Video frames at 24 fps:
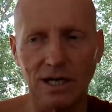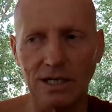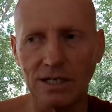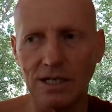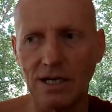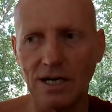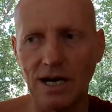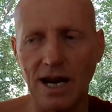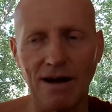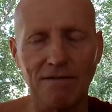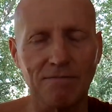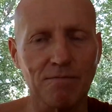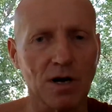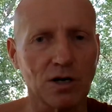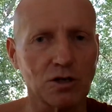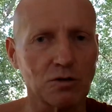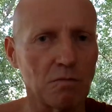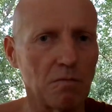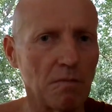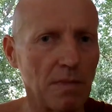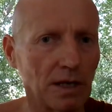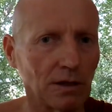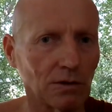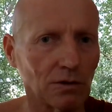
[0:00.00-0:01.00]
I didn't have
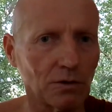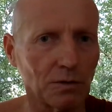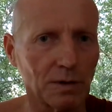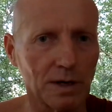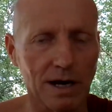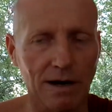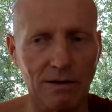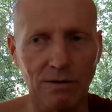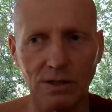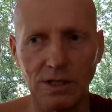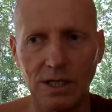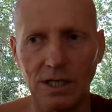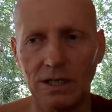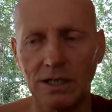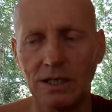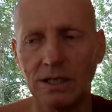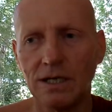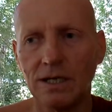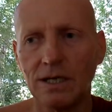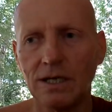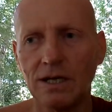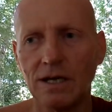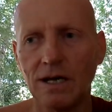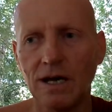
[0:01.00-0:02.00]
much milk when
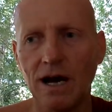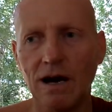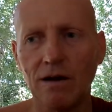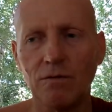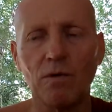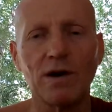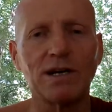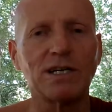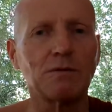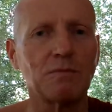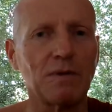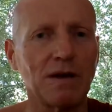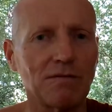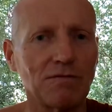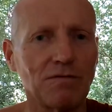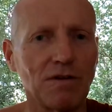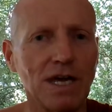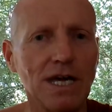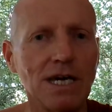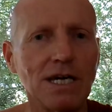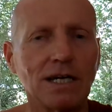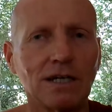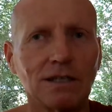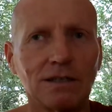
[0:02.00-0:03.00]
I went a bit
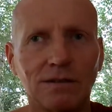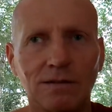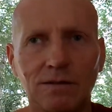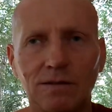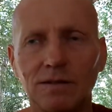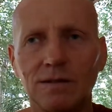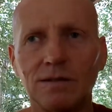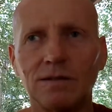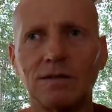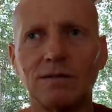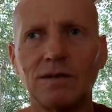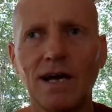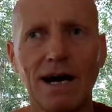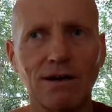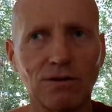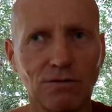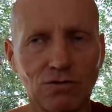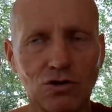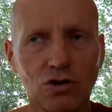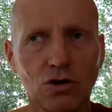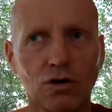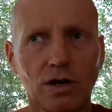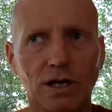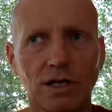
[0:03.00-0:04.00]
vegan out
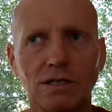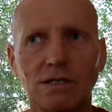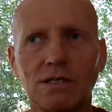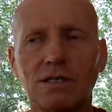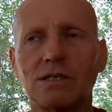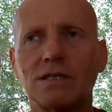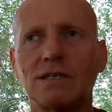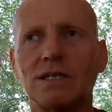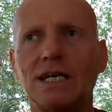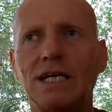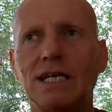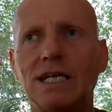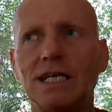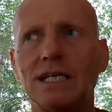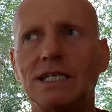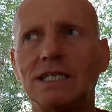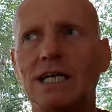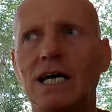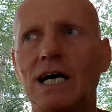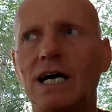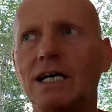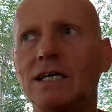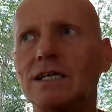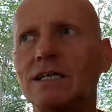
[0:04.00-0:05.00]
of choice in
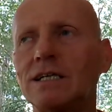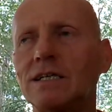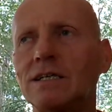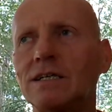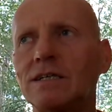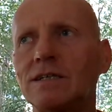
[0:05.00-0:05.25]
India,